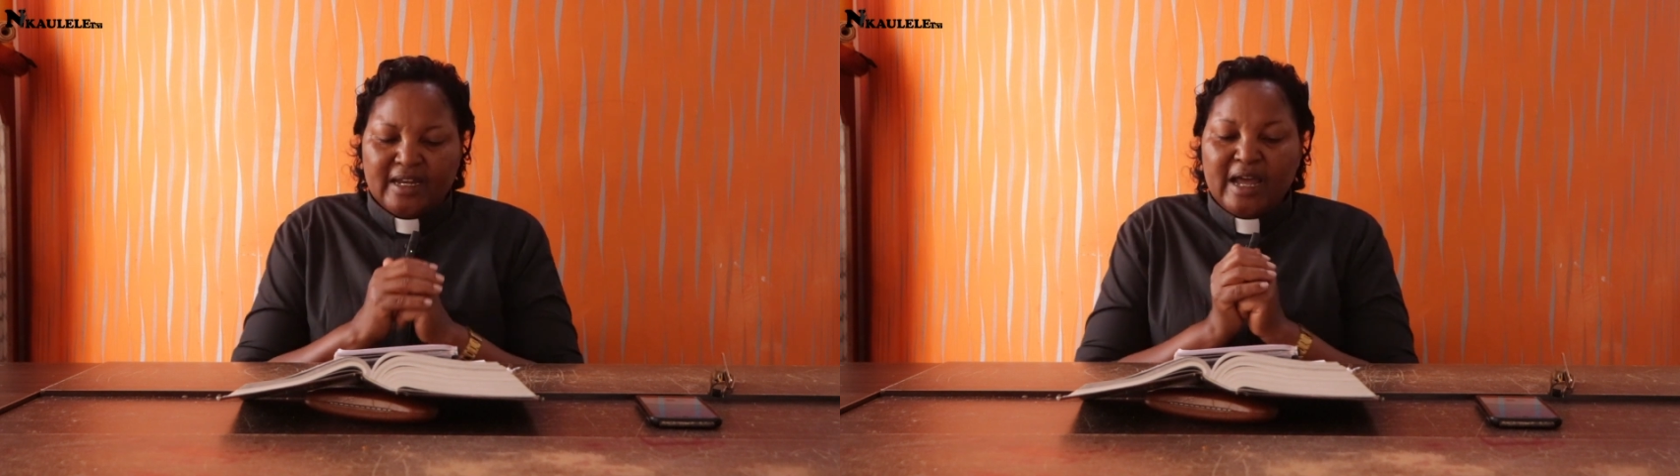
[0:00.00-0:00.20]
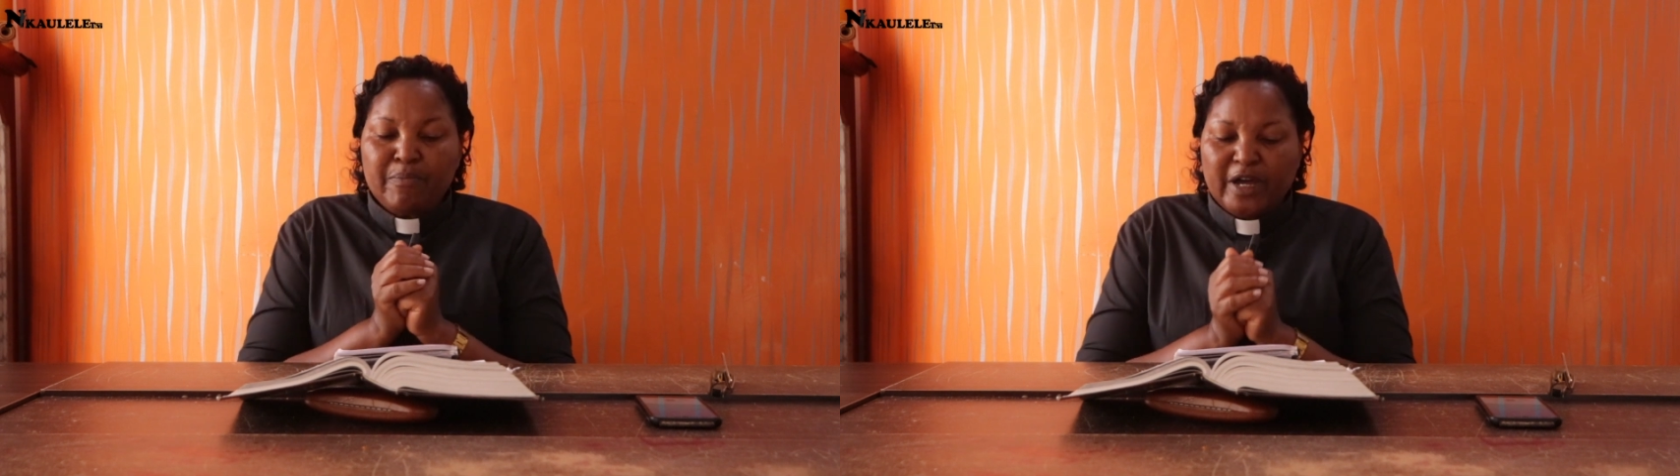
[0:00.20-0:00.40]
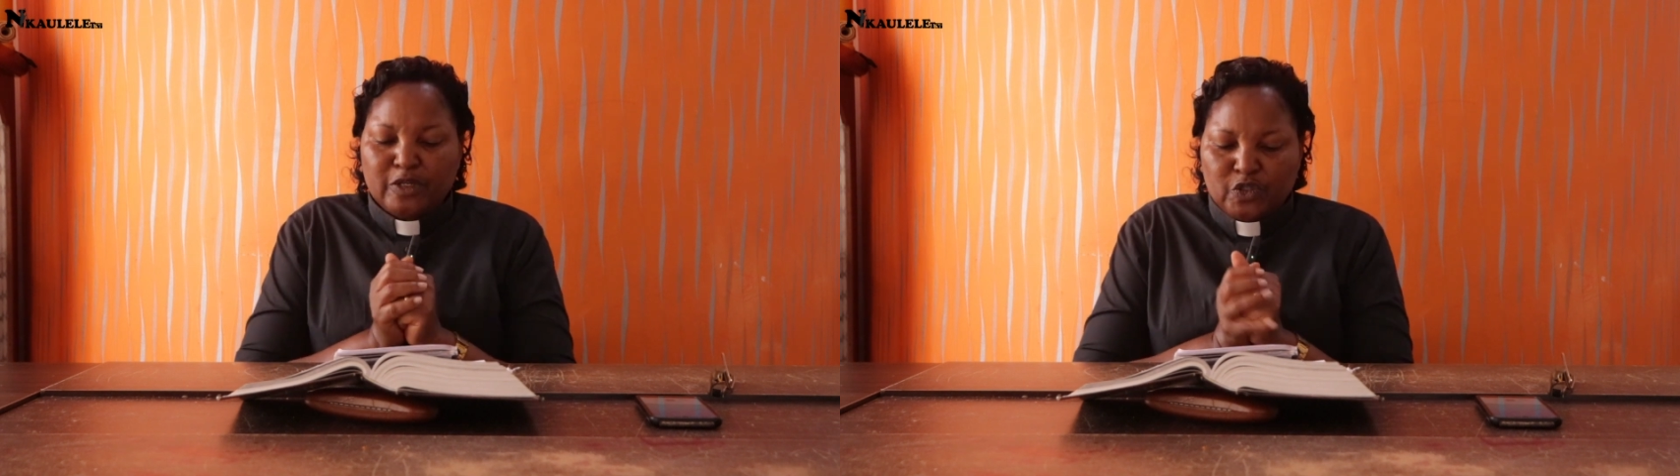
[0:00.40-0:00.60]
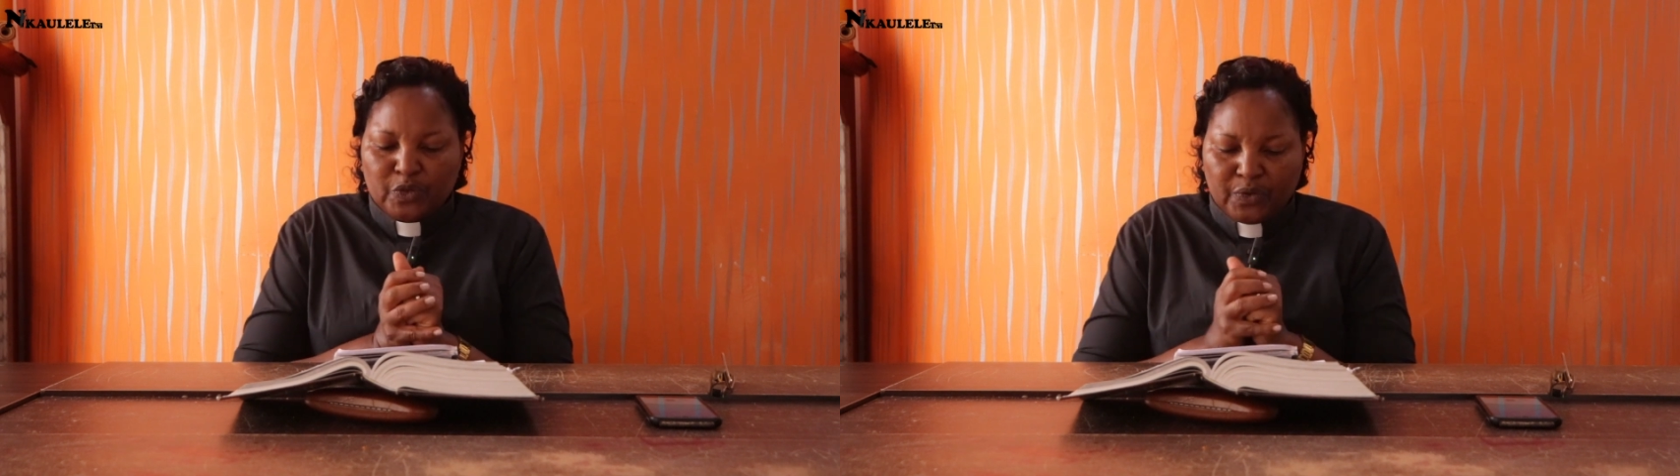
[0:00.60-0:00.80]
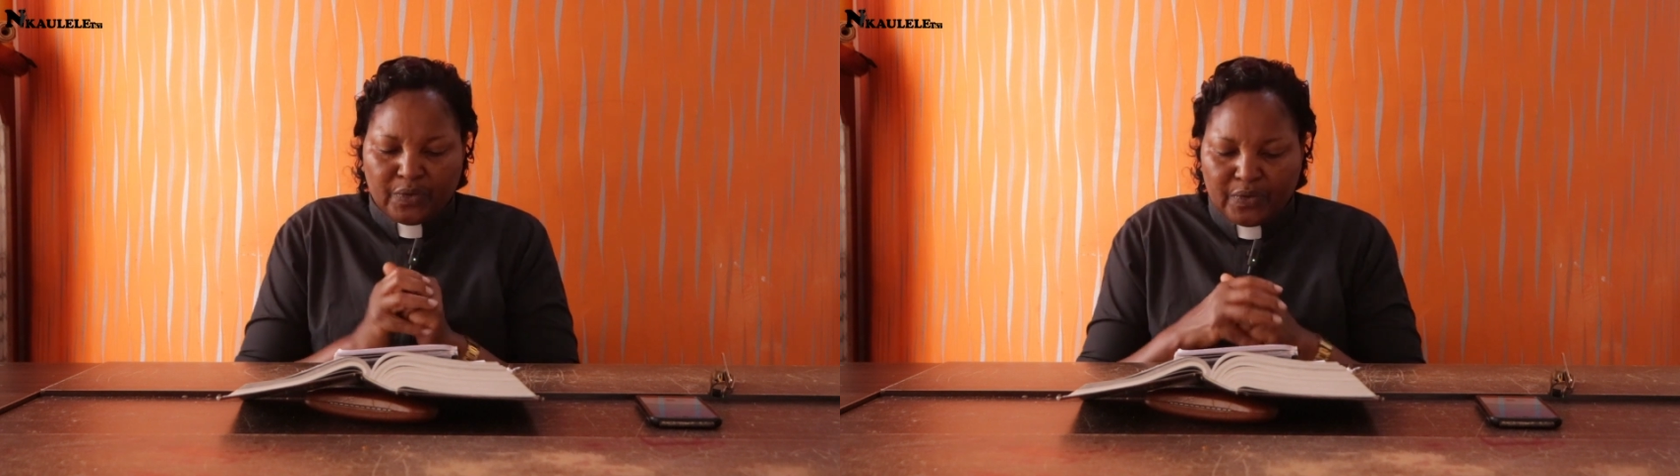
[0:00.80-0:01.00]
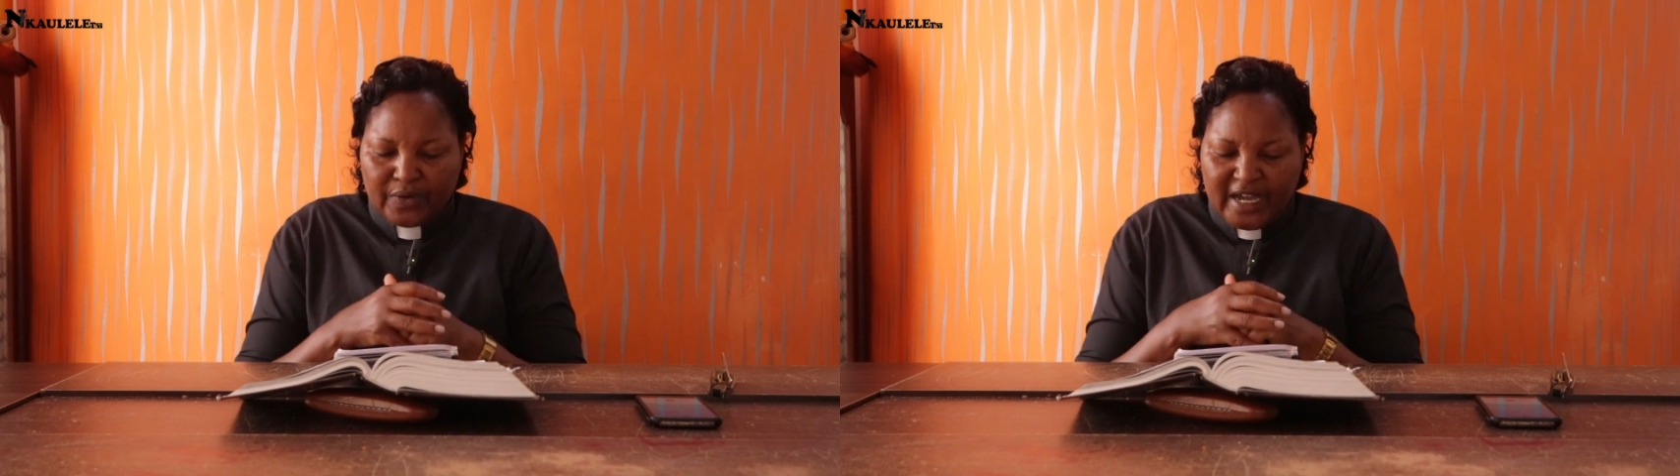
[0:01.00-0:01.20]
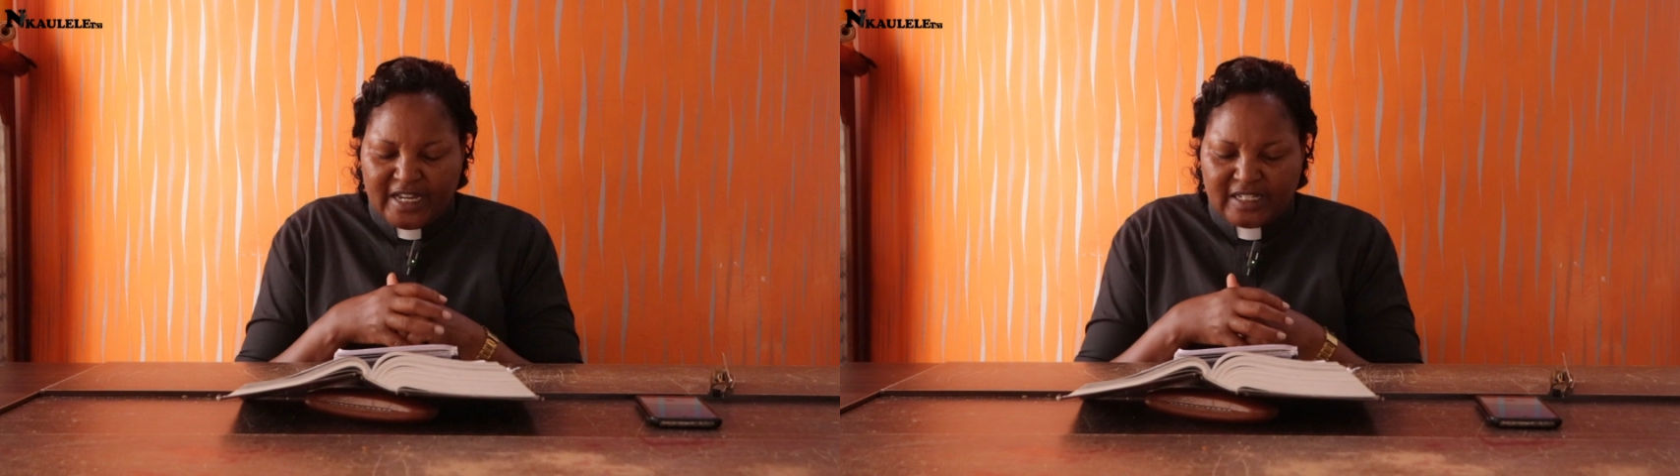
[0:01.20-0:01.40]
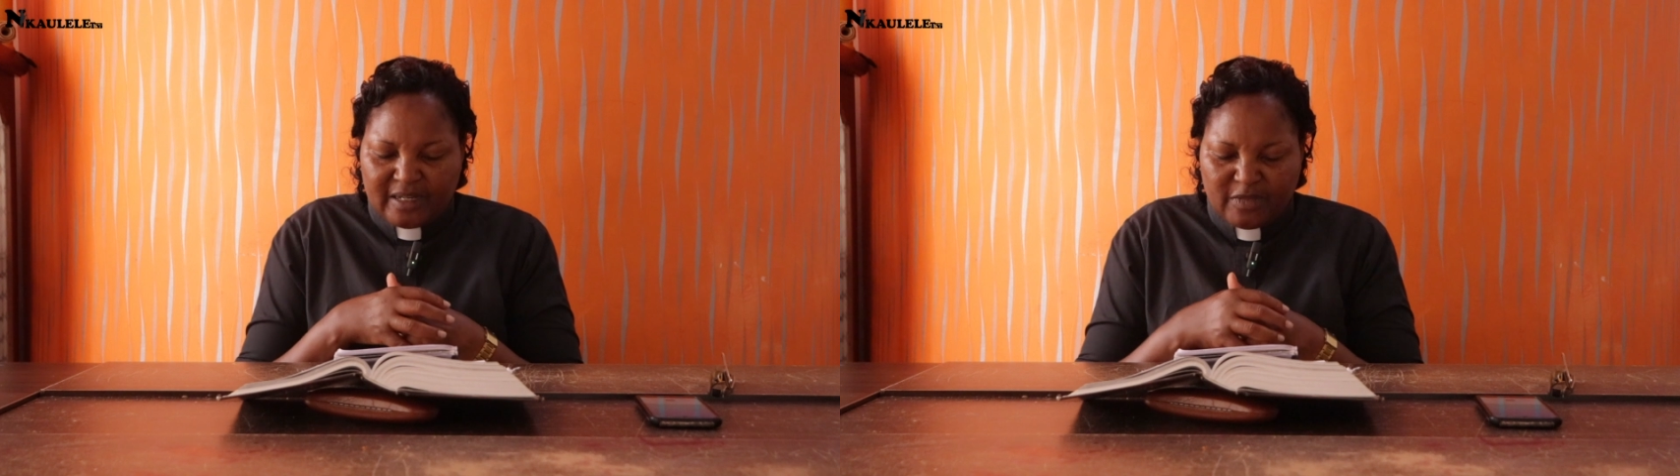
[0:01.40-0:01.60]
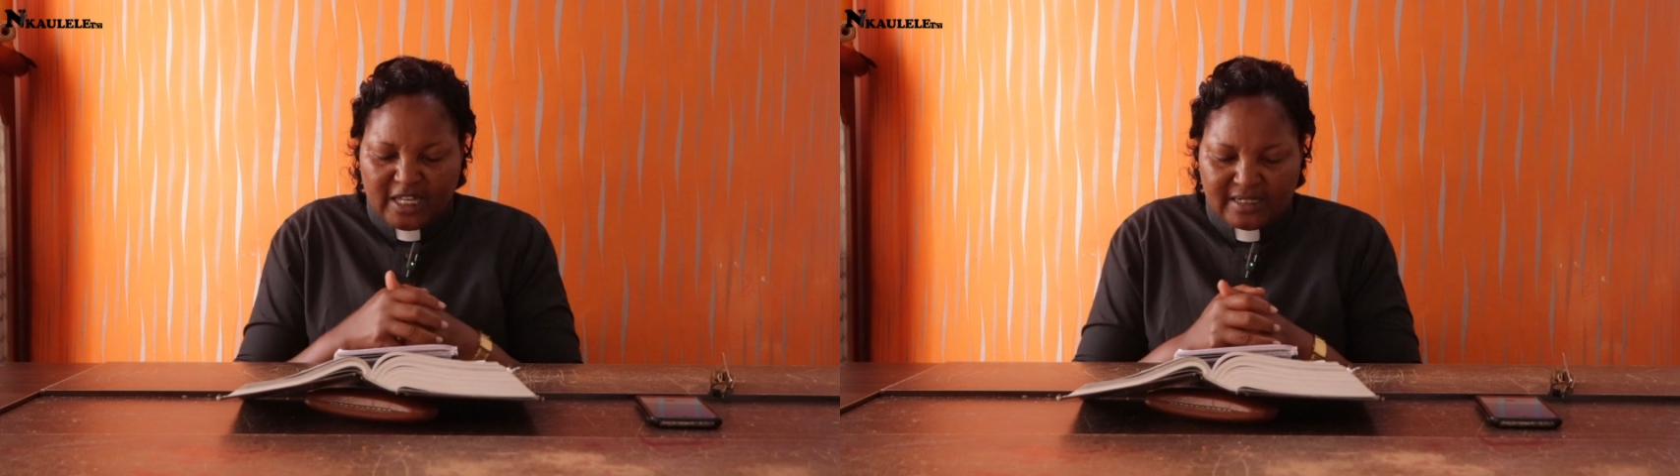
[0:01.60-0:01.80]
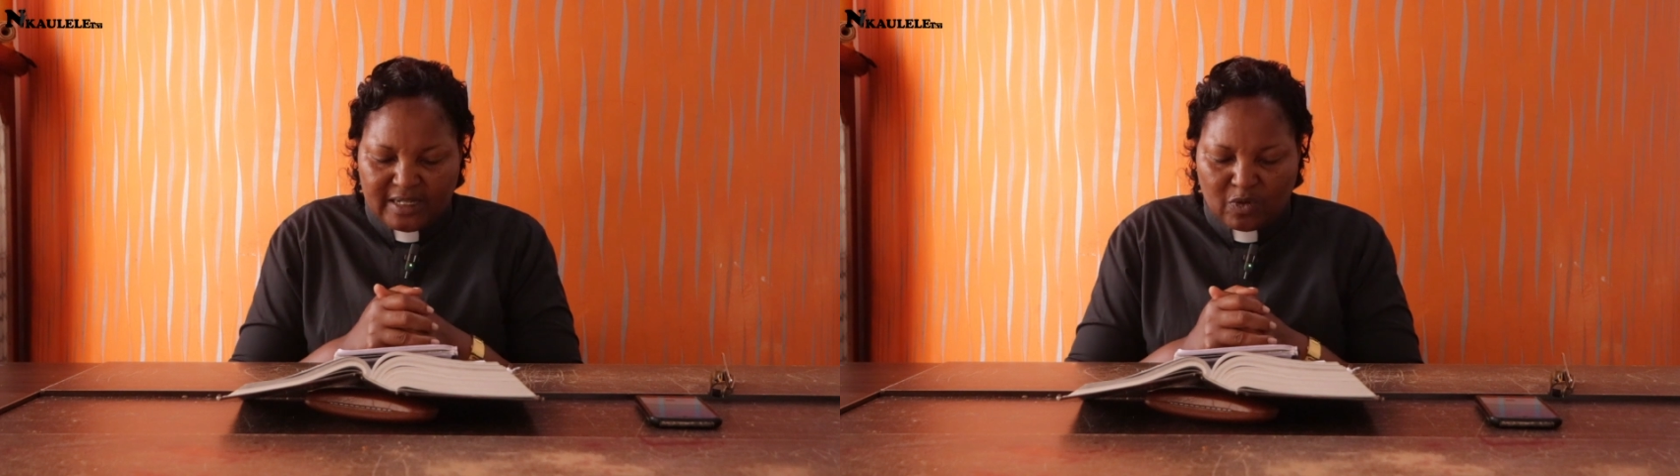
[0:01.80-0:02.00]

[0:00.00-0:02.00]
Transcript: Number two item that